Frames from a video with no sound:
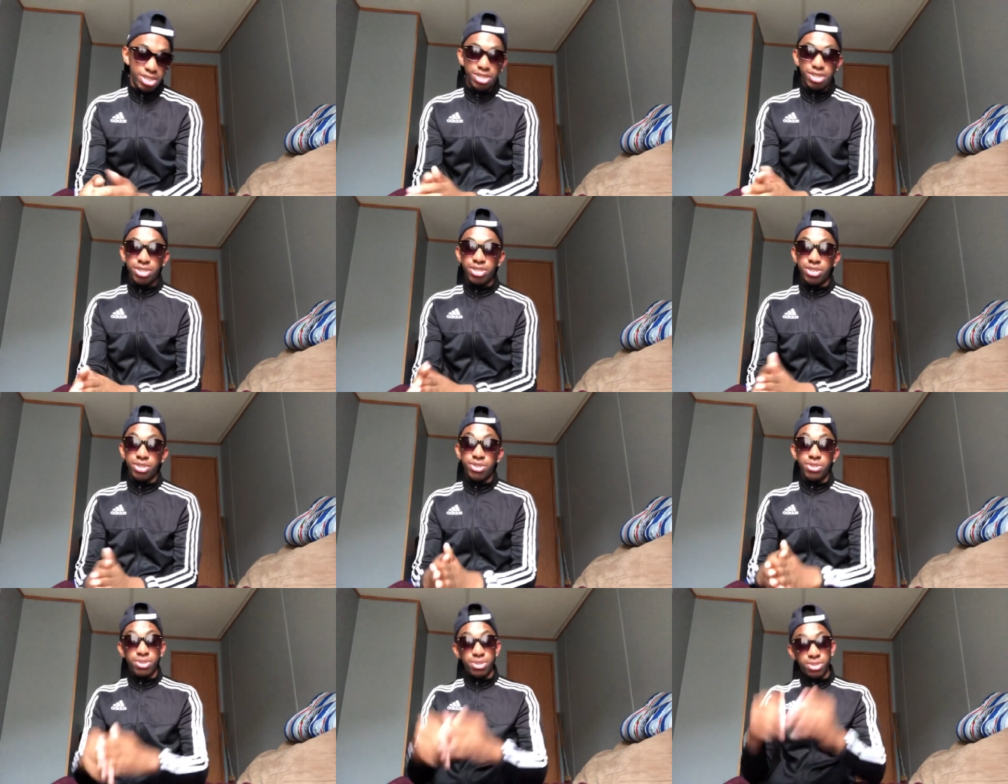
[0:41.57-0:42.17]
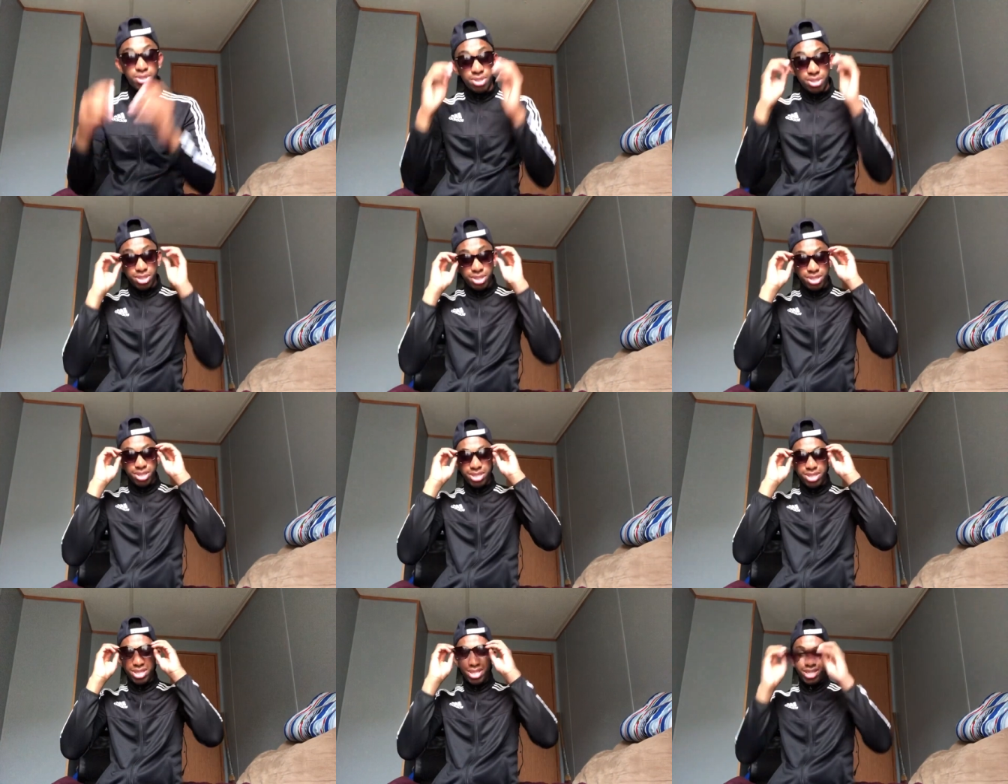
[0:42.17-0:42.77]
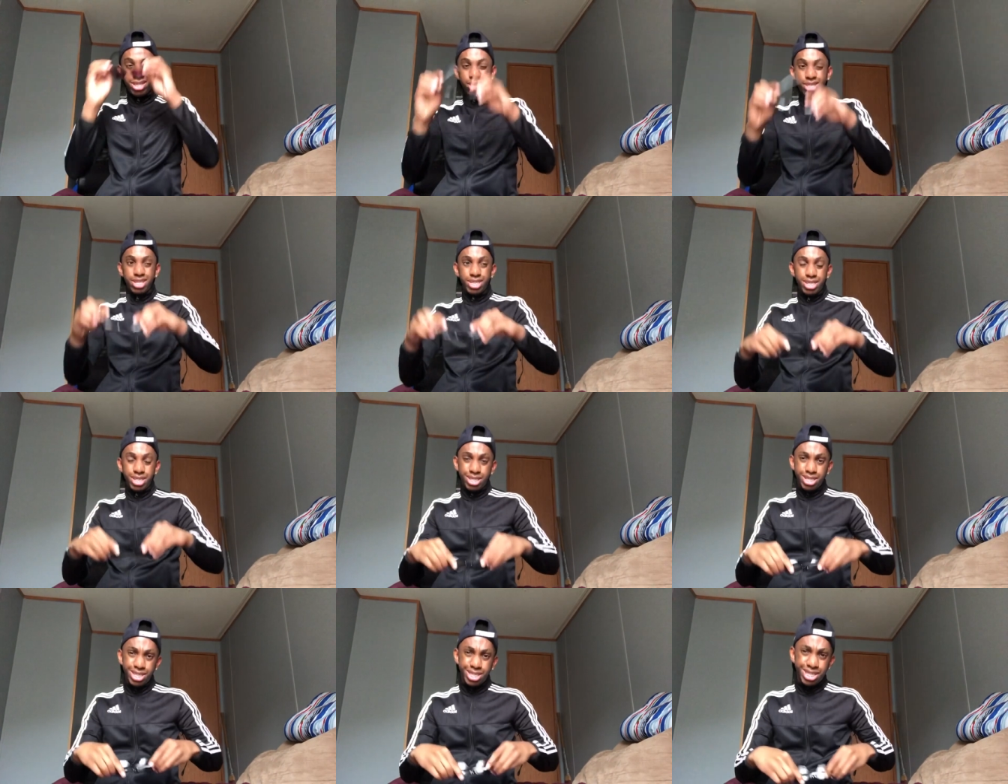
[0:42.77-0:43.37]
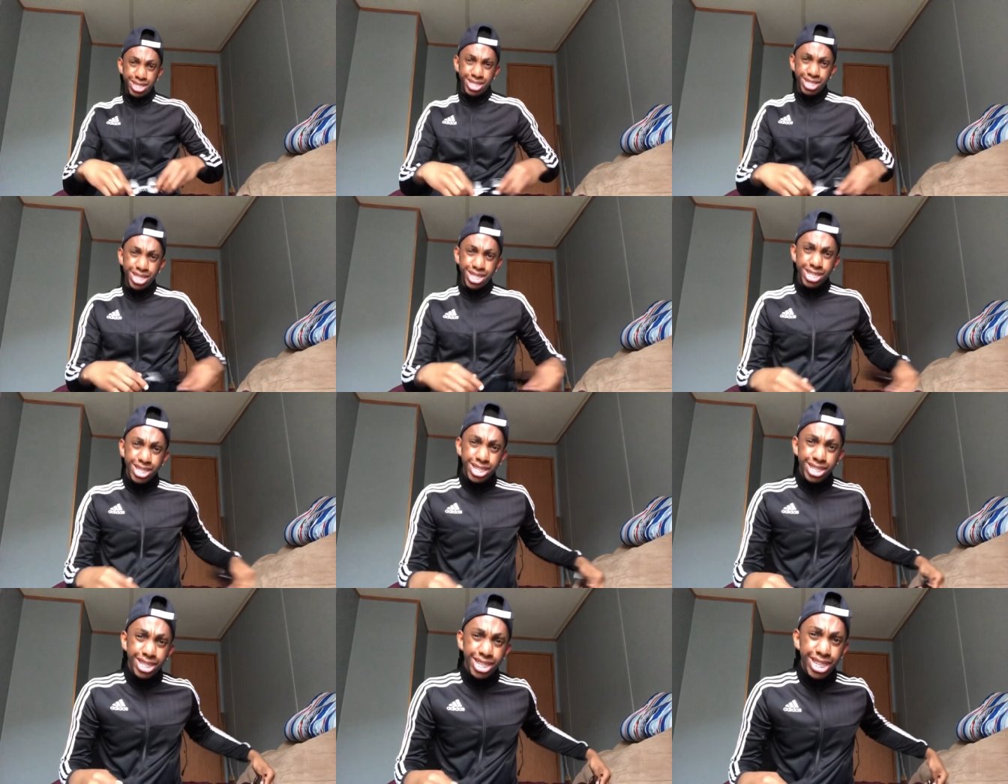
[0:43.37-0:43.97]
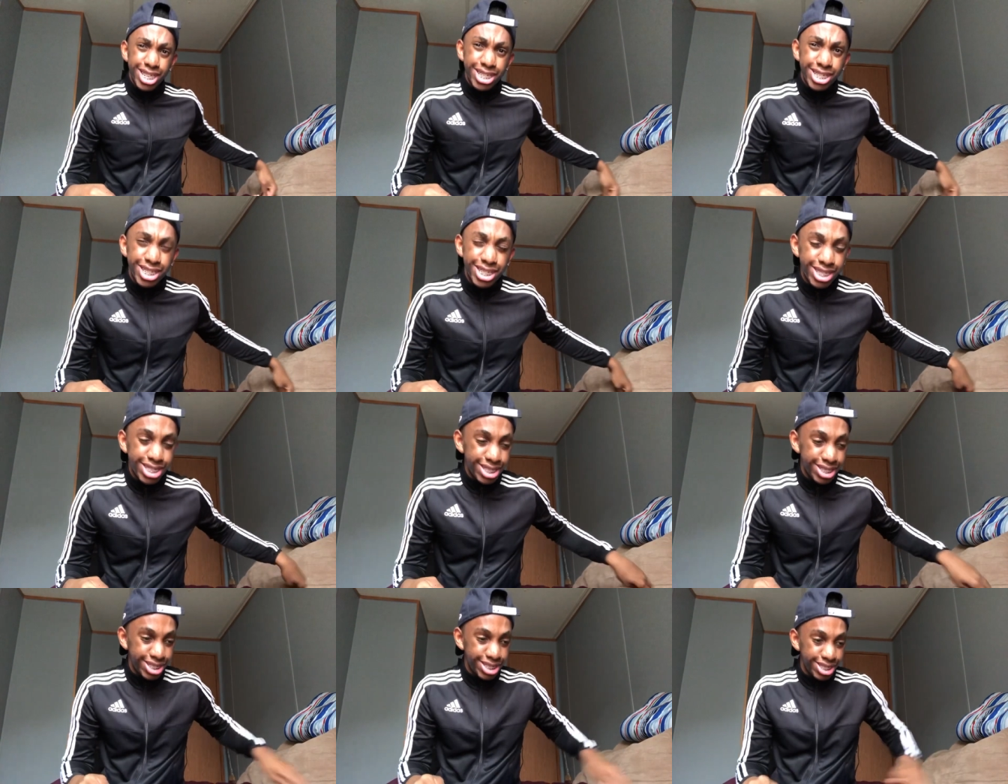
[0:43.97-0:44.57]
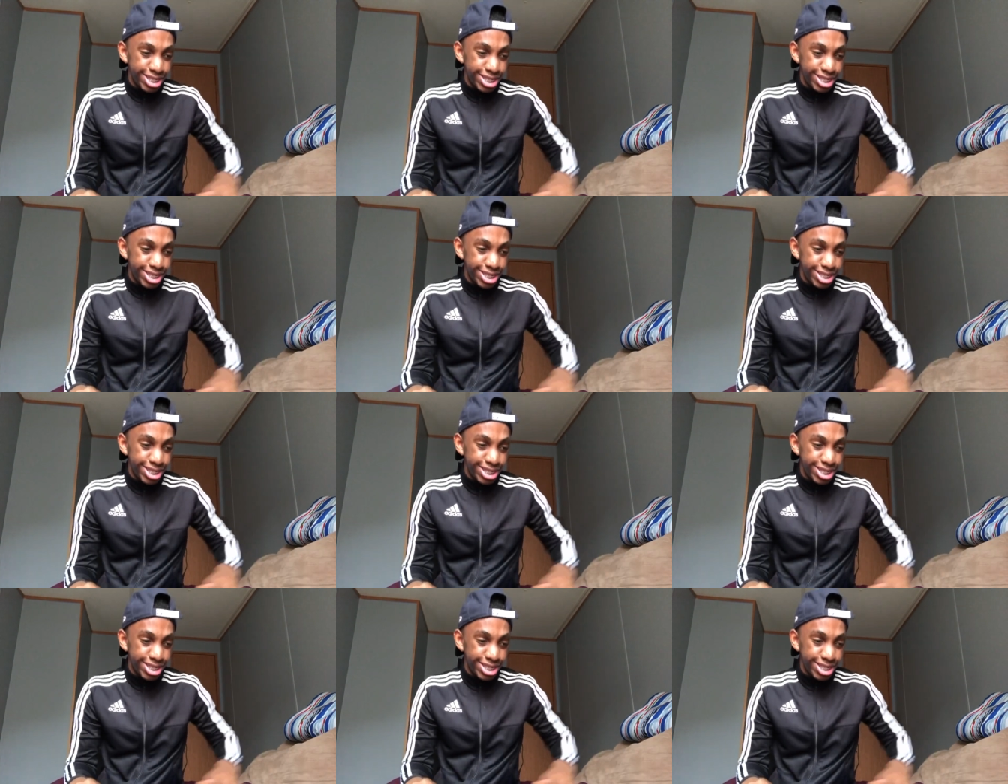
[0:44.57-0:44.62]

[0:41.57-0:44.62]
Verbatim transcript: So sneaker collection